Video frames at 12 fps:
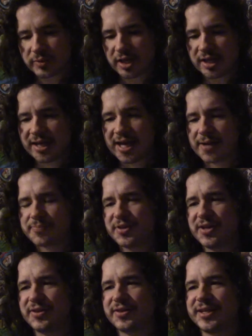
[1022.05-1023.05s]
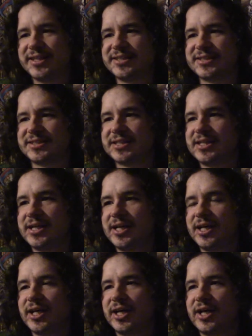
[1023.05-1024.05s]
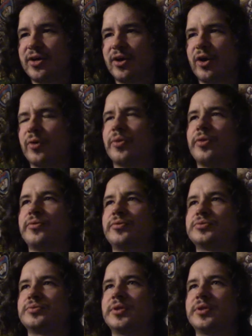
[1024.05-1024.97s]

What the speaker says: The other thing is, there was one.